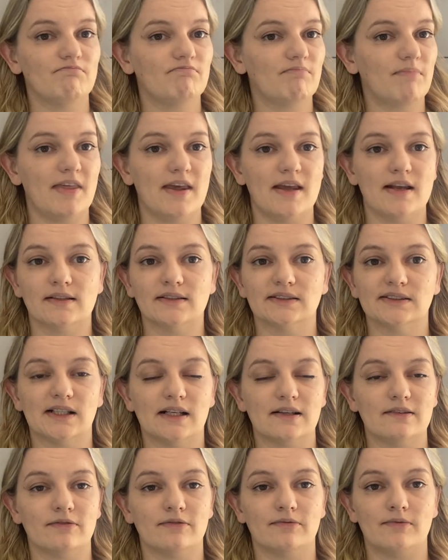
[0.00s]
things
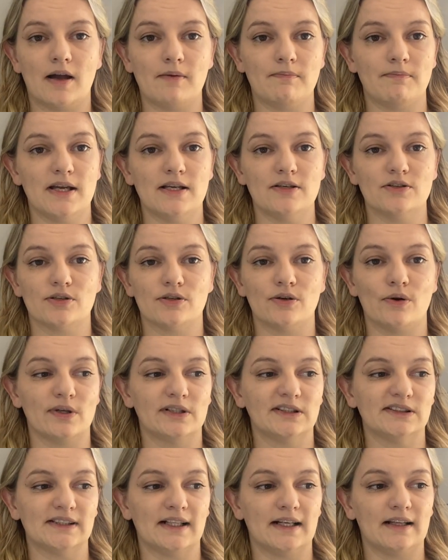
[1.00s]
I've been to,
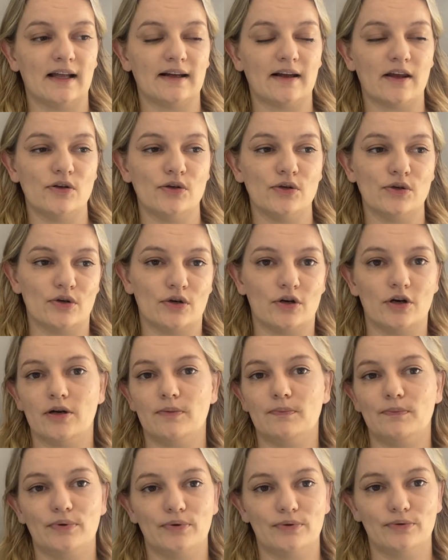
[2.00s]
and say like
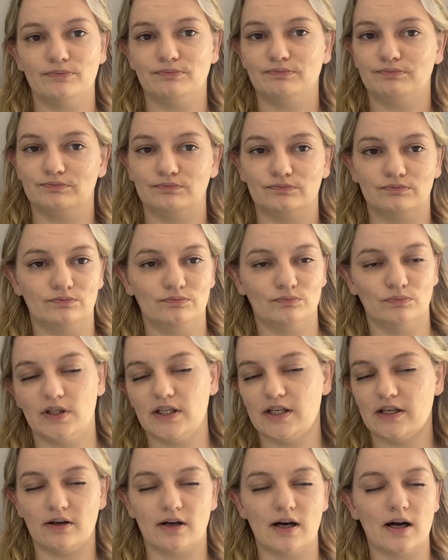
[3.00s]
Europe, the
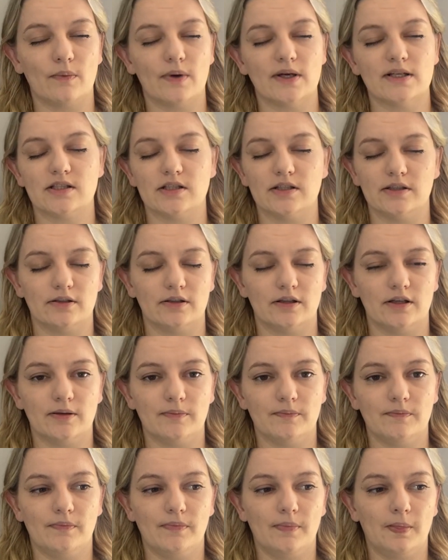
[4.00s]
year I went to Europe,
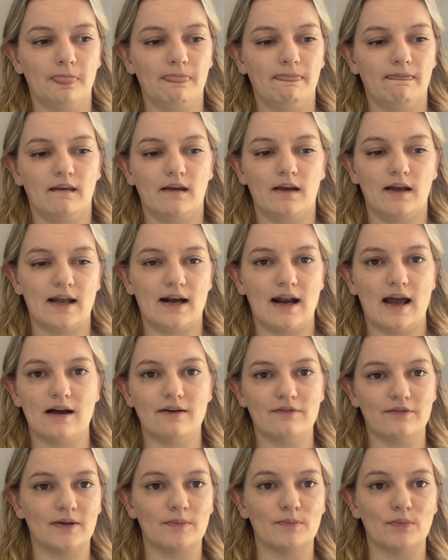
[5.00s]
and
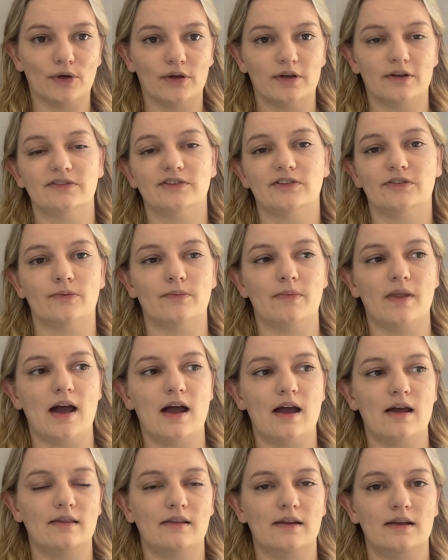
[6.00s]
have the motives from
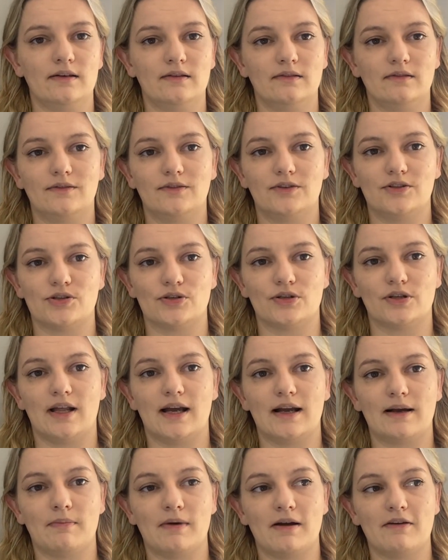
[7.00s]
that, and then do
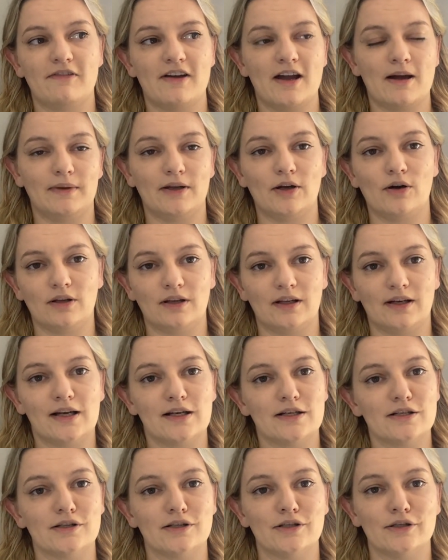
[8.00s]
like my family holiday
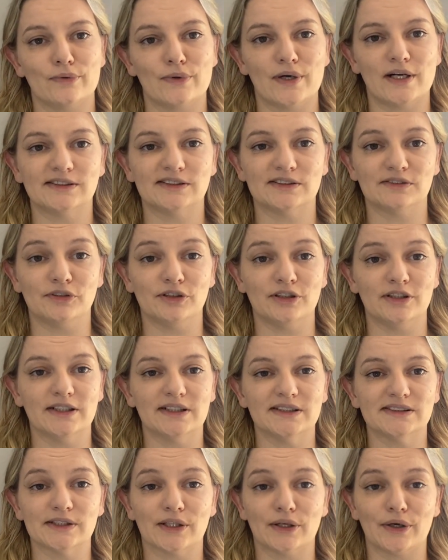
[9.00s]
to the US a few
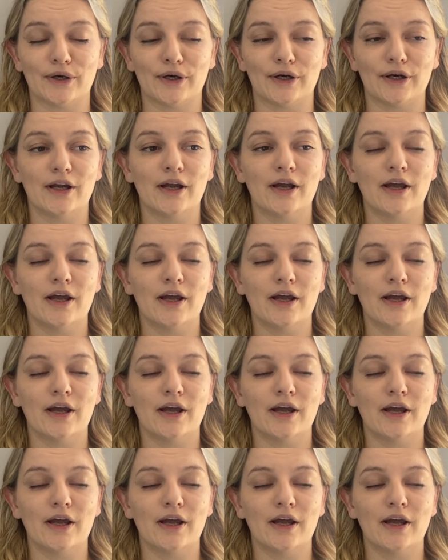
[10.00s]
years ago,